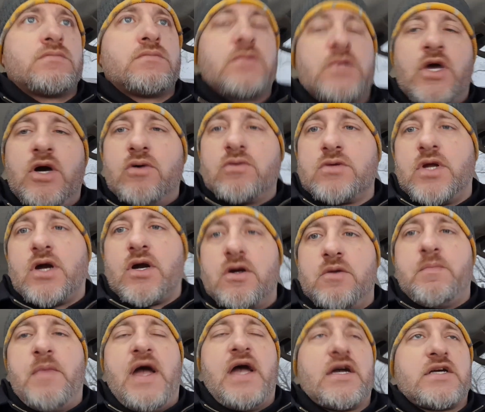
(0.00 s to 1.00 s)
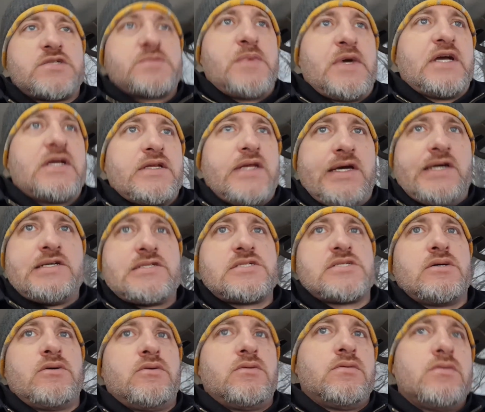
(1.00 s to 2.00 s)
the old Duramax being
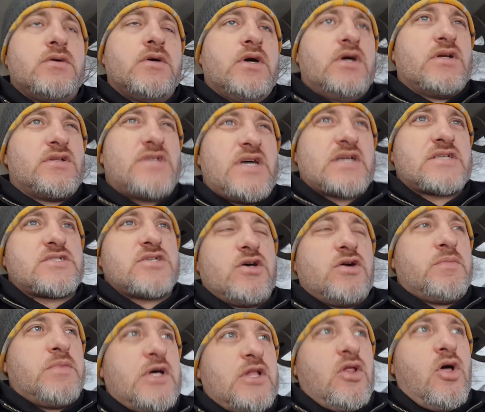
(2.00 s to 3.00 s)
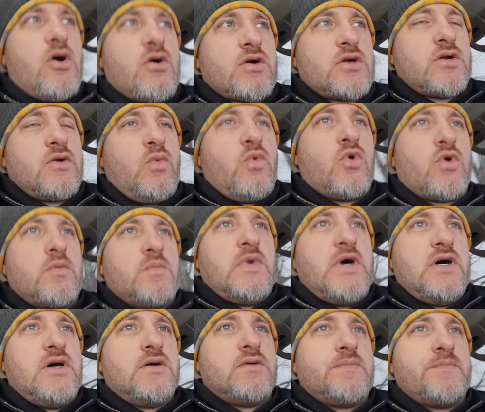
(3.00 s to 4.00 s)
diesel, takes a little bit longer to warm
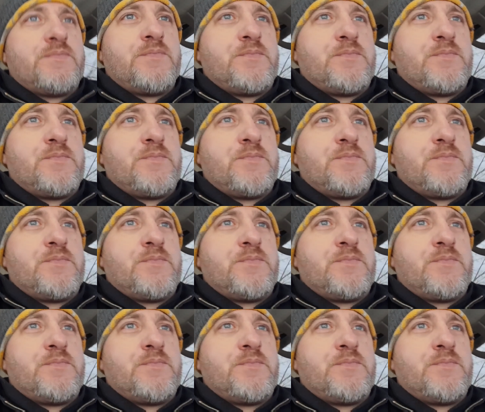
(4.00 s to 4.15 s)
up.